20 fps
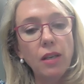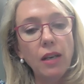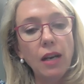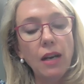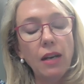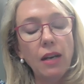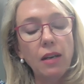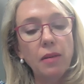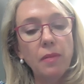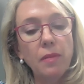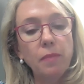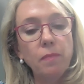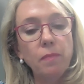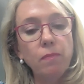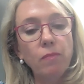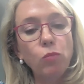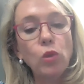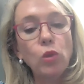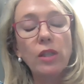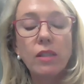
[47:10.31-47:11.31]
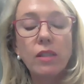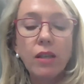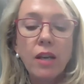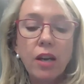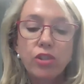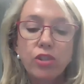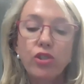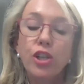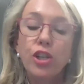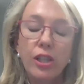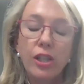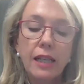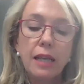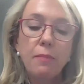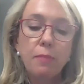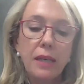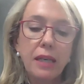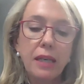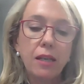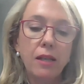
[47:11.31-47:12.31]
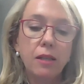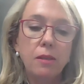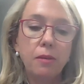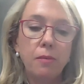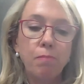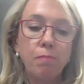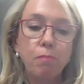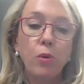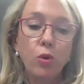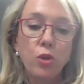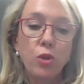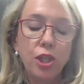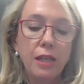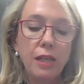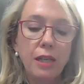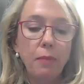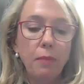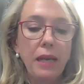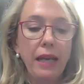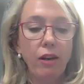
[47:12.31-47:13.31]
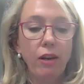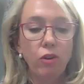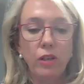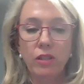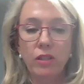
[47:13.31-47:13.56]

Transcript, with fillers: um, was certainly being pushed up here,